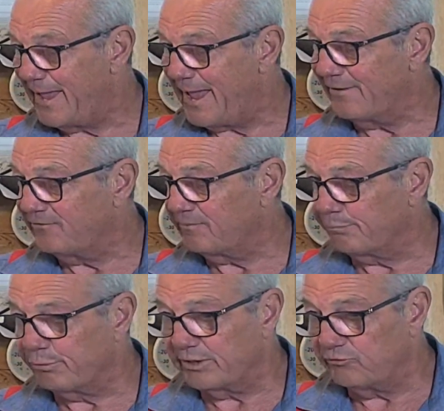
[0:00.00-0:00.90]
as a
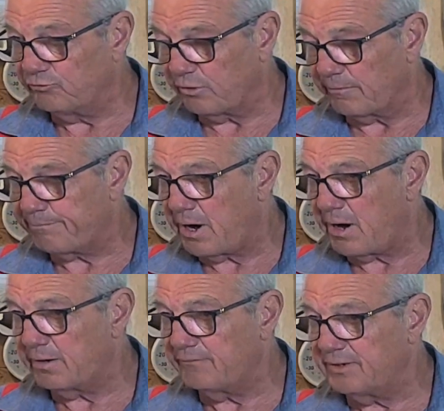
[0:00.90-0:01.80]
bridge or a
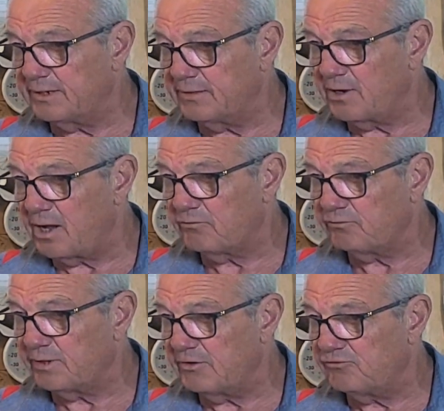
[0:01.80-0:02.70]
part of the
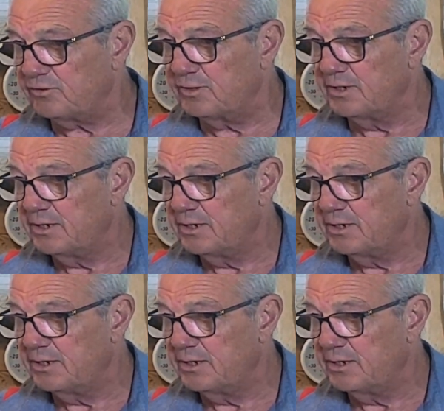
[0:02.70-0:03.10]
indoctrination,